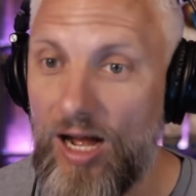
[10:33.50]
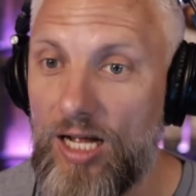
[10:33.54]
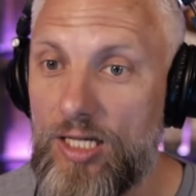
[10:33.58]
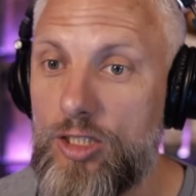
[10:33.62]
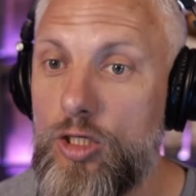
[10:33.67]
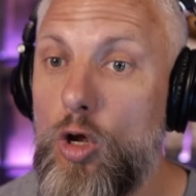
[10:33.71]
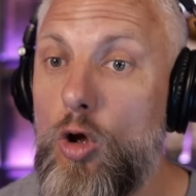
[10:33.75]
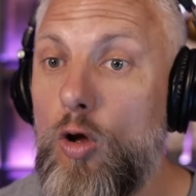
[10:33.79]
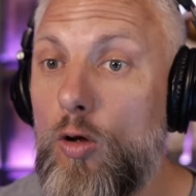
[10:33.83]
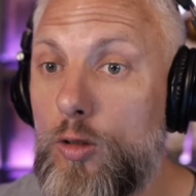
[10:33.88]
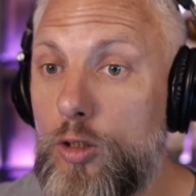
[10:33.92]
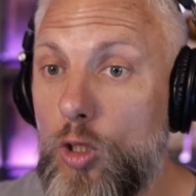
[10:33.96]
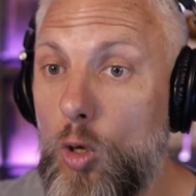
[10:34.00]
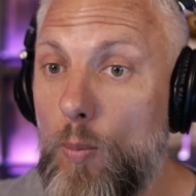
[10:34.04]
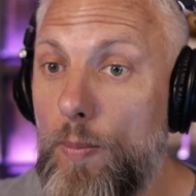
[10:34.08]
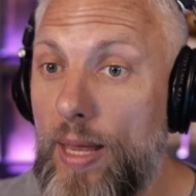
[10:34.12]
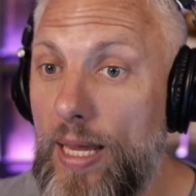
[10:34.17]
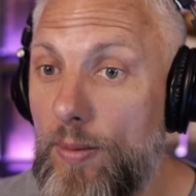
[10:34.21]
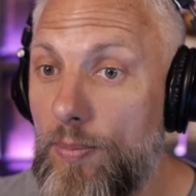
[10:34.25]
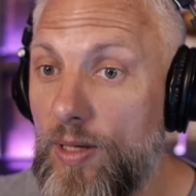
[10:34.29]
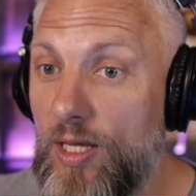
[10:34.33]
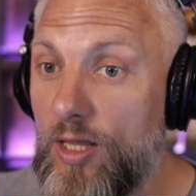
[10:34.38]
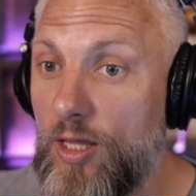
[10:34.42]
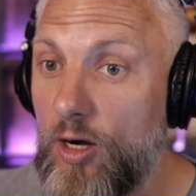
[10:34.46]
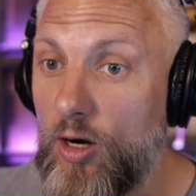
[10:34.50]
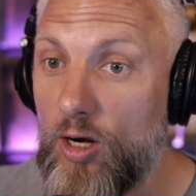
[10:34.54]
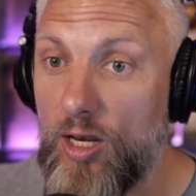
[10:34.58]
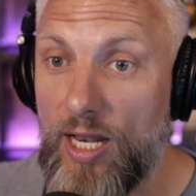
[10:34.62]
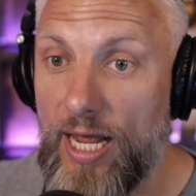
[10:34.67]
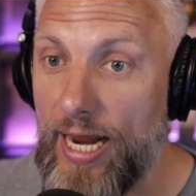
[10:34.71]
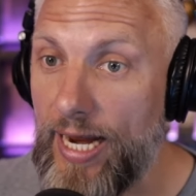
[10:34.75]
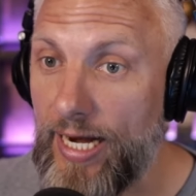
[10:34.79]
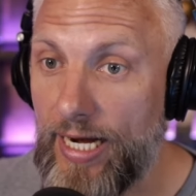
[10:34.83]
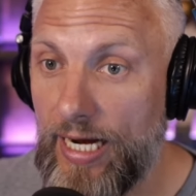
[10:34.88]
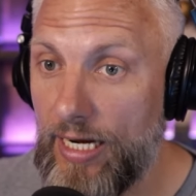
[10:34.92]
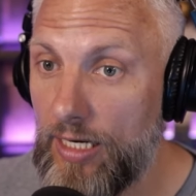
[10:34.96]
uh, so, so maybe they're
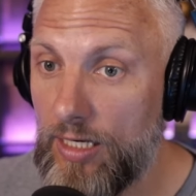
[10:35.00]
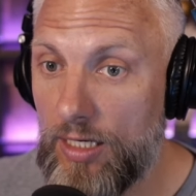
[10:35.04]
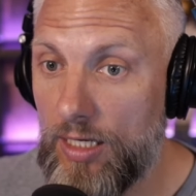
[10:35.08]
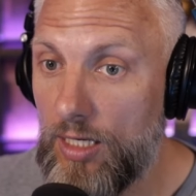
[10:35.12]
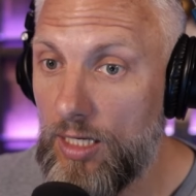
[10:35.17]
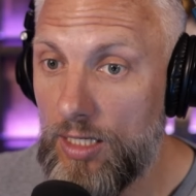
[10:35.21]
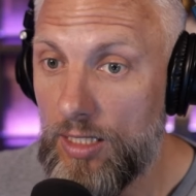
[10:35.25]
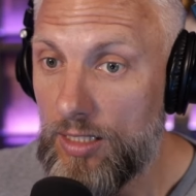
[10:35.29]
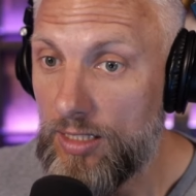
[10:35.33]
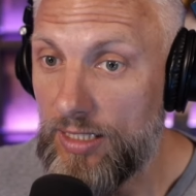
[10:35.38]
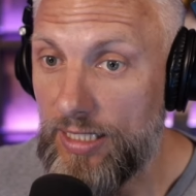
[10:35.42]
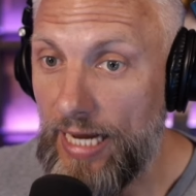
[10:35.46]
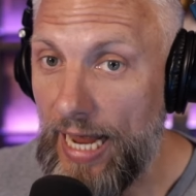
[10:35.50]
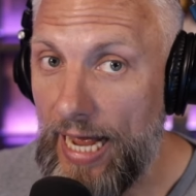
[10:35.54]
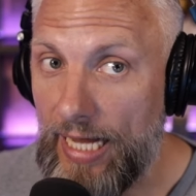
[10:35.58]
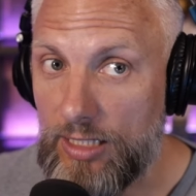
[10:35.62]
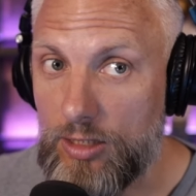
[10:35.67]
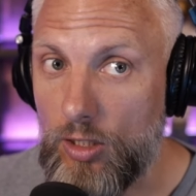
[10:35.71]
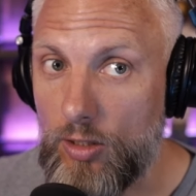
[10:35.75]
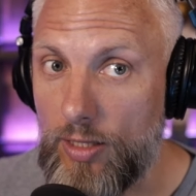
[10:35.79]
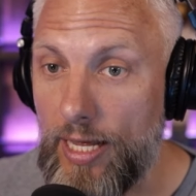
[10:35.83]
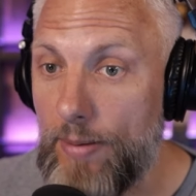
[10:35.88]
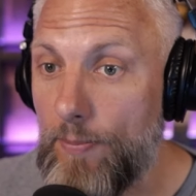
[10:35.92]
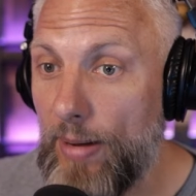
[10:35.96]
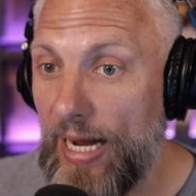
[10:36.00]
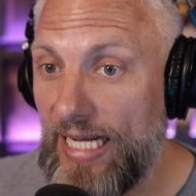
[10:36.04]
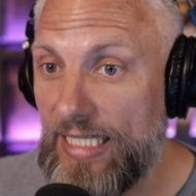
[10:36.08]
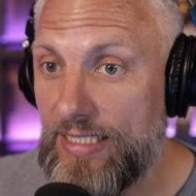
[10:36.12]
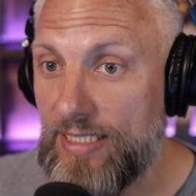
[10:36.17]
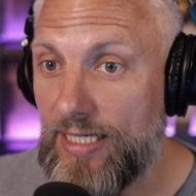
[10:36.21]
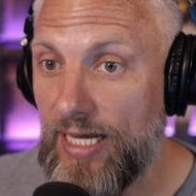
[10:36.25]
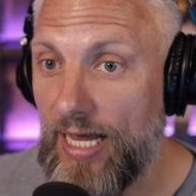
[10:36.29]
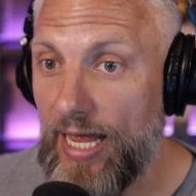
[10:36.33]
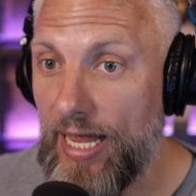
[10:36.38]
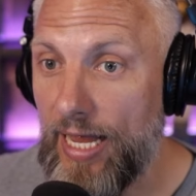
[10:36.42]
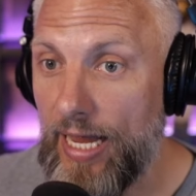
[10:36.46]
like, yeah, so they might
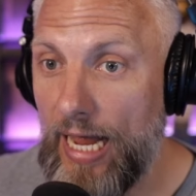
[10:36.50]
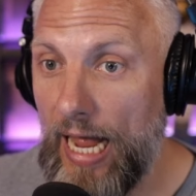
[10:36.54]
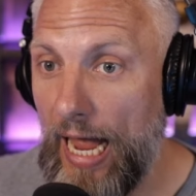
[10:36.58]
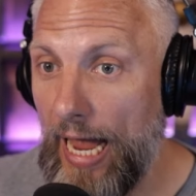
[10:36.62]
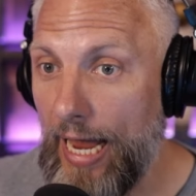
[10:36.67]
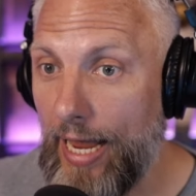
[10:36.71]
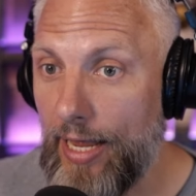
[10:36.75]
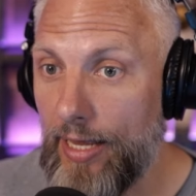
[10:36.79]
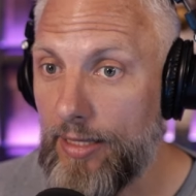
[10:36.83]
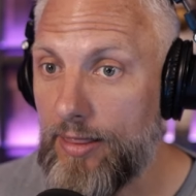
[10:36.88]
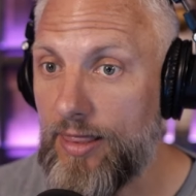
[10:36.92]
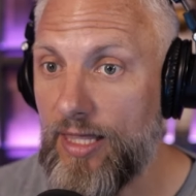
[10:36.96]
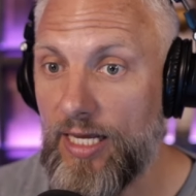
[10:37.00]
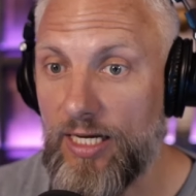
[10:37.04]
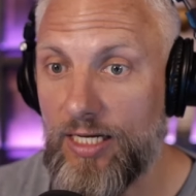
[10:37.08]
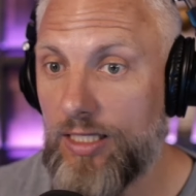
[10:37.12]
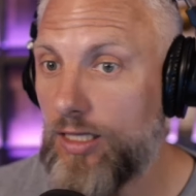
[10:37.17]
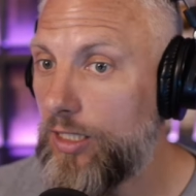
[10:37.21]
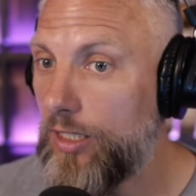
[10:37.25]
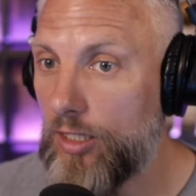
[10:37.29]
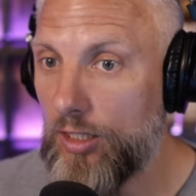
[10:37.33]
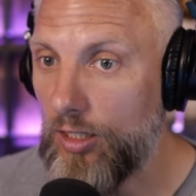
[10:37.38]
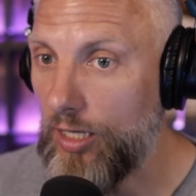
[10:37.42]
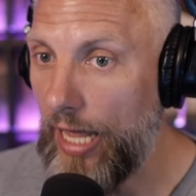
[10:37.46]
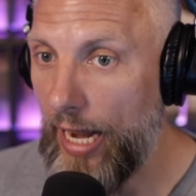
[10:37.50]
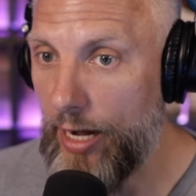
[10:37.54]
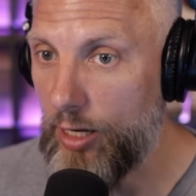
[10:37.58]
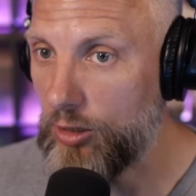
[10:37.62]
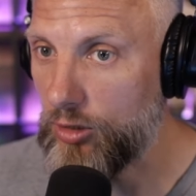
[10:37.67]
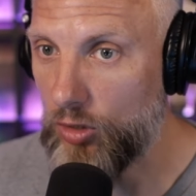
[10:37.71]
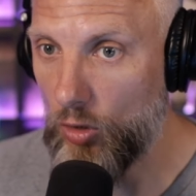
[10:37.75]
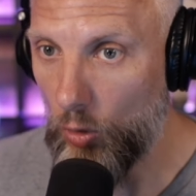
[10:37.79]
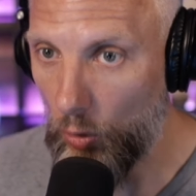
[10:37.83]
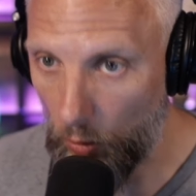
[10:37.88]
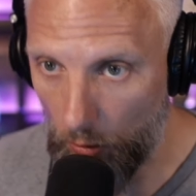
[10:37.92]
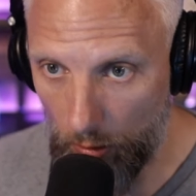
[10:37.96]
say, I think clear aligners
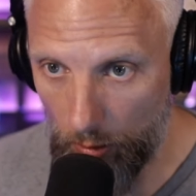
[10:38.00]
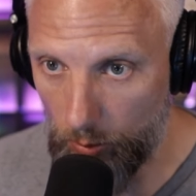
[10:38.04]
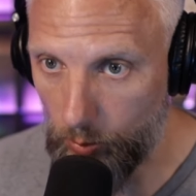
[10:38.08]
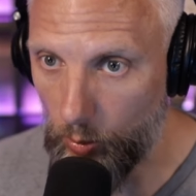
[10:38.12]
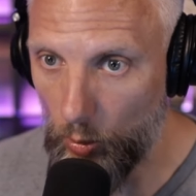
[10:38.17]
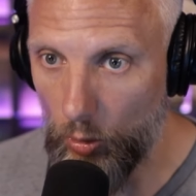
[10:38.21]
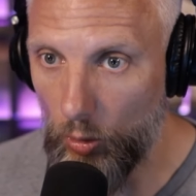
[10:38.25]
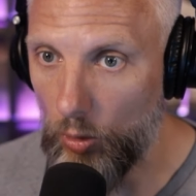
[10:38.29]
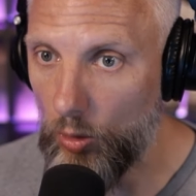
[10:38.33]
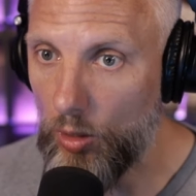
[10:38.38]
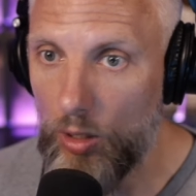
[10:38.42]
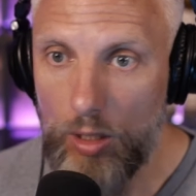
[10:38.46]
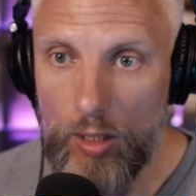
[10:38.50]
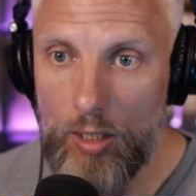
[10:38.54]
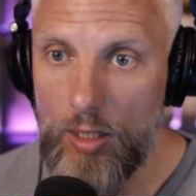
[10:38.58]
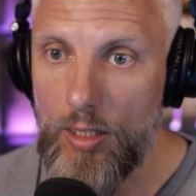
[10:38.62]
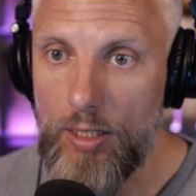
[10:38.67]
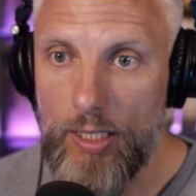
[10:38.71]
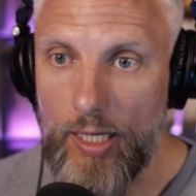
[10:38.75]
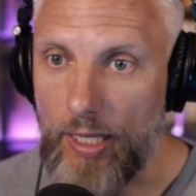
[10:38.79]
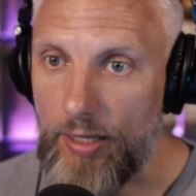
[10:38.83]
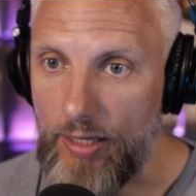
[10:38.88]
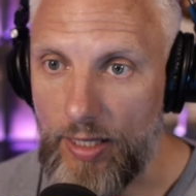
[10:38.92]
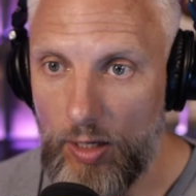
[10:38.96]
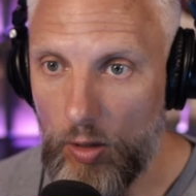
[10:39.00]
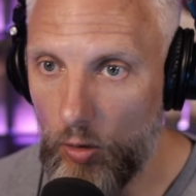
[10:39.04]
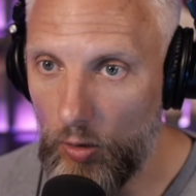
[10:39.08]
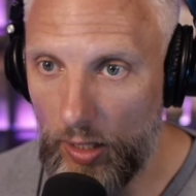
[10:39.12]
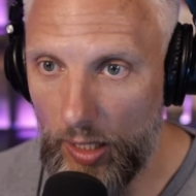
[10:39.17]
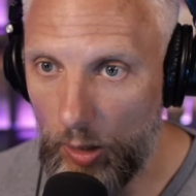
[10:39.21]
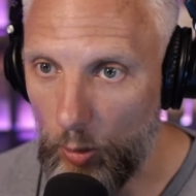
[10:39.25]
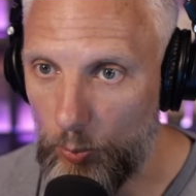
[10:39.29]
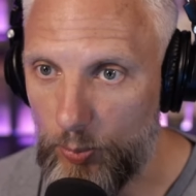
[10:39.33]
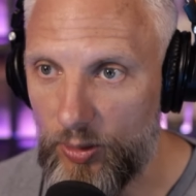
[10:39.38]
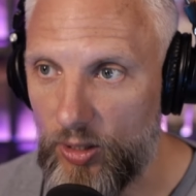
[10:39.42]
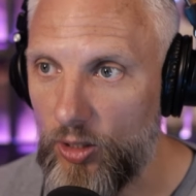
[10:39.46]
are horrible and they don't
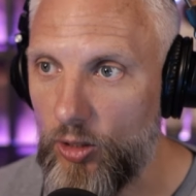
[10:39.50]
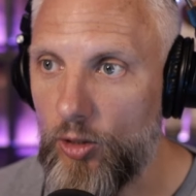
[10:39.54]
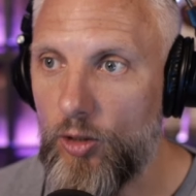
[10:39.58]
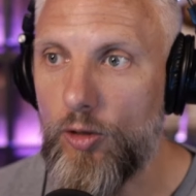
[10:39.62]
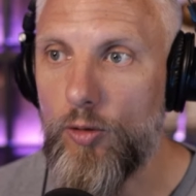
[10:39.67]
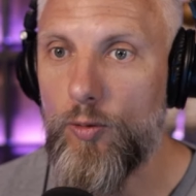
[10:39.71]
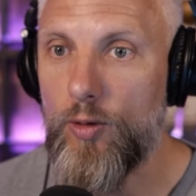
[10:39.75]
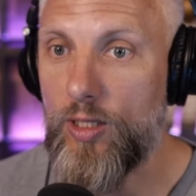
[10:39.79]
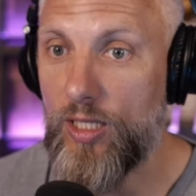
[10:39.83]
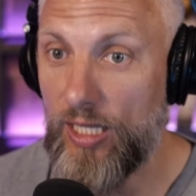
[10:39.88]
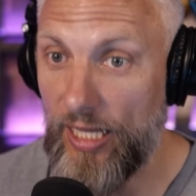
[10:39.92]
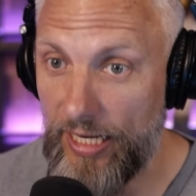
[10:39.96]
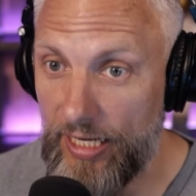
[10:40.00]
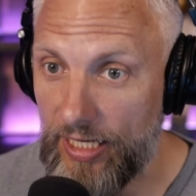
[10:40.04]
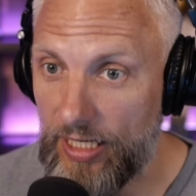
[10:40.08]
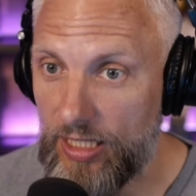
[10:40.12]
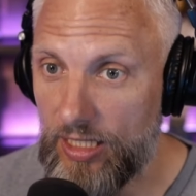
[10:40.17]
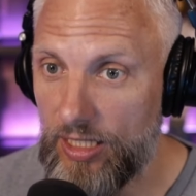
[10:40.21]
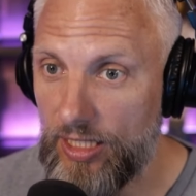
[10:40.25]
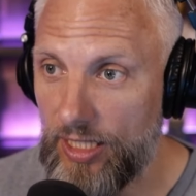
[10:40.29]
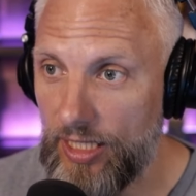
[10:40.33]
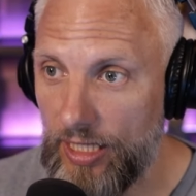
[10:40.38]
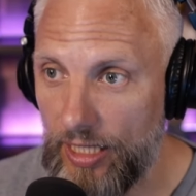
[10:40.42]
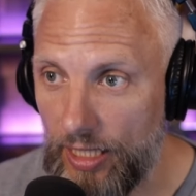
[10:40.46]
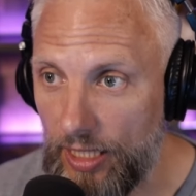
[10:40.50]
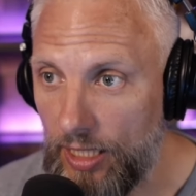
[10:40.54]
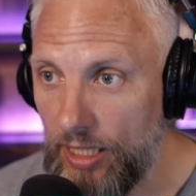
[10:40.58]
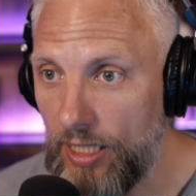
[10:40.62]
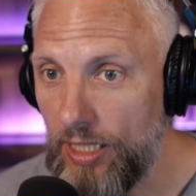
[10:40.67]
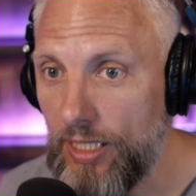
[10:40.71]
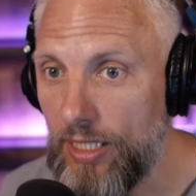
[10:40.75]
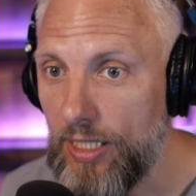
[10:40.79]
help you clinically.